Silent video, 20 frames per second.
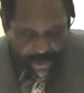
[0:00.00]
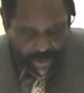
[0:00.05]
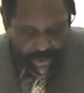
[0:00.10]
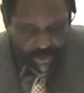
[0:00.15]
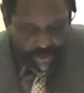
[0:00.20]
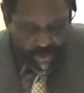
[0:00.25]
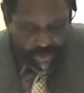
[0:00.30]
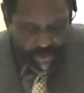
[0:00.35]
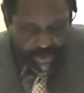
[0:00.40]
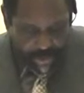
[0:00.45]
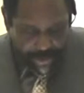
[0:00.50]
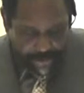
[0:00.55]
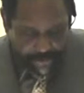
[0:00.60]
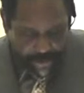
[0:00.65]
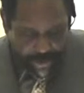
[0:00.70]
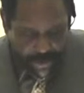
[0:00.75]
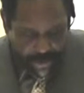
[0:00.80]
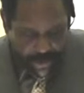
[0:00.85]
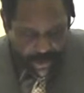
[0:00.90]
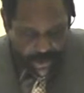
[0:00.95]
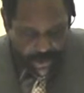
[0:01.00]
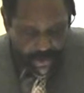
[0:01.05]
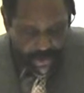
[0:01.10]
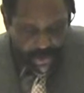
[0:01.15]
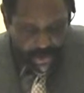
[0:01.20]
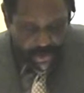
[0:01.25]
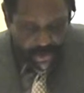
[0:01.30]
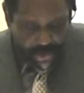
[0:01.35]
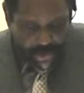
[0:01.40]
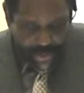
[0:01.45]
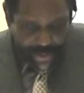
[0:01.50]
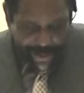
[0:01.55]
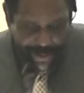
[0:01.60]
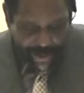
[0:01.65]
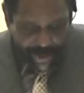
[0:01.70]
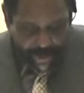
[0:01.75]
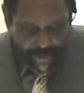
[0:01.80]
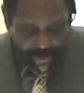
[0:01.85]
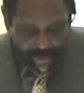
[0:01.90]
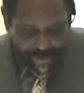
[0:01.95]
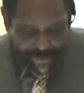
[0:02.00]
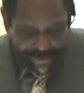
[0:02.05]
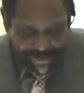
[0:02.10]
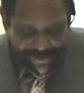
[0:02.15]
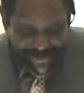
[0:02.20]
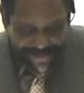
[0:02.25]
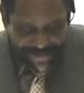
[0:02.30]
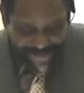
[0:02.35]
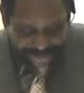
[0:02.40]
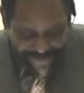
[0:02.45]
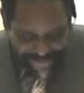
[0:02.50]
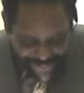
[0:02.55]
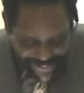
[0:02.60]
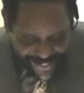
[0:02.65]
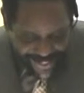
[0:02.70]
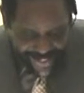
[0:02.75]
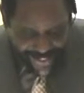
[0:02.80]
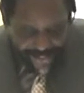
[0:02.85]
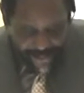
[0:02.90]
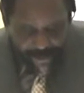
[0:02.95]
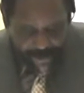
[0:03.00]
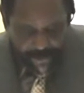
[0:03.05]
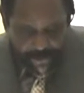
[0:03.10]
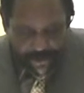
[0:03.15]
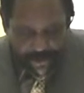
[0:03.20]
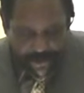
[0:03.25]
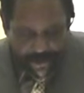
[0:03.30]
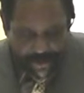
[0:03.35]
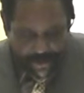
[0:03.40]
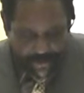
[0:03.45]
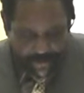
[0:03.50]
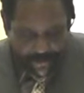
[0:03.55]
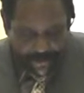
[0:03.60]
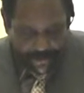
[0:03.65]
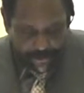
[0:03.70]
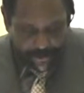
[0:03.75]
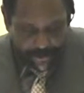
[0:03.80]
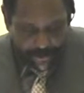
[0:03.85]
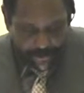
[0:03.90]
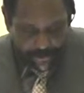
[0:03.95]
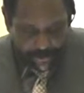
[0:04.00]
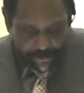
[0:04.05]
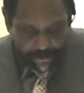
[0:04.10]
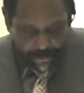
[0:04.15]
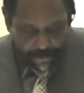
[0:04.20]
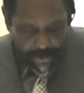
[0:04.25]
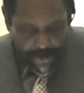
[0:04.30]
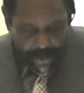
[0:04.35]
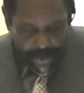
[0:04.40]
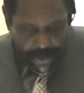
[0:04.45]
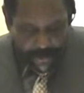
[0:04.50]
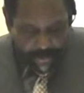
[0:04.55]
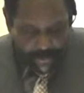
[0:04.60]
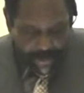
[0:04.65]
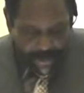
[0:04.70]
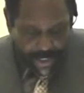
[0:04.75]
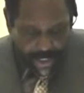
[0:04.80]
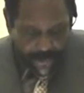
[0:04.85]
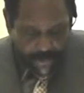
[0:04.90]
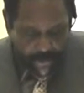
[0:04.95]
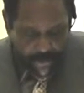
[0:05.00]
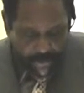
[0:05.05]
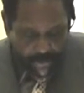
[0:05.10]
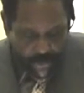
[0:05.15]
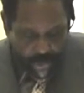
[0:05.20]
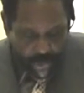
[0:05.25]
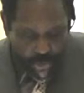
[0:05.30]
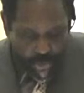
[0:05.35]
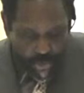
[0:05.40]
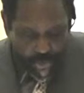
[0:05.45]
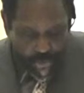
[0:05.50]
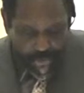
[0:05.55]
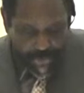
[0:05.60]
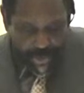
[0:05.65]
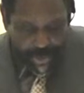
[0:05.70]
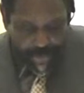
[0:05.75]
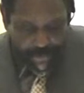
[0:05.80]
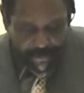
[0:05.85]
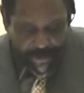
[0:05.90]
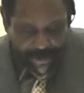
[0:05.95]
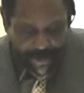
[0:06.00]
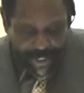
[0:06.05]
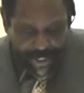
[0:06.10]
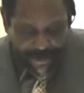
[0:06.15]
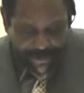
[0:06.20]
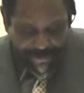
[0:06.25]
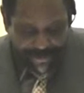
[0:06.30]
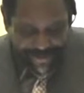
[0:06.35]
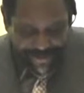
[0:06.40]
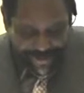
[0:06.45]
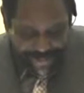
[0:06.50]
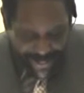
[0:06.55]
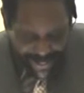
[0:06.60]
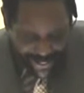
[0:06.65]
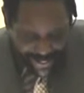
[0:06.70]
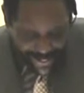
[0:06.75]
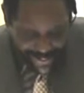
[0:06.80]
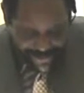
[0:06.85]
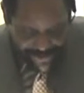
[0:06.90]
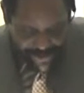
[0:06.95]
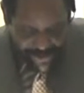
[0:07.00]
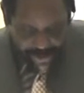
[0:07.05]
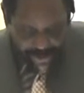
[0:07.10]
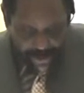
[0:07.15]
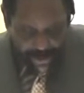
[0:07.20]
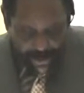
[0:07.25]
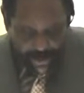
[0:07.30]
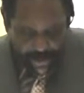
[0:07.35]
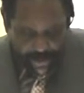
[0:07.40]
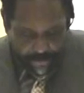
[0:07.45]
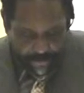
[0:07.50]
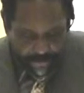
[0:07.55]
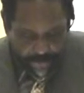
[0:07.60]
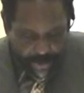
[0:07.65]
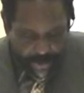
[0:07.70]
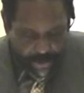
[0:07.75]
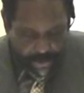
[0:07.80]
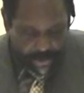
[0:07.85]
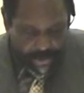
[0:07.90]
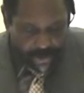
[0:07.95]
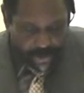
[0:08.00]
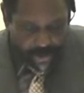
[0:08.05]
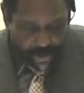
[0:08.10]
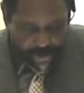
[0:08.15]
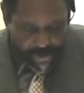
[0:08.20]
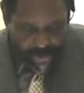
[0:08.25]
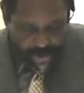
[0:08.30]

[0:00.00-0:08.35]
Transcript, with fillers: that whosoever shall say unto this mountain, Be thou removed, and be thou cast into the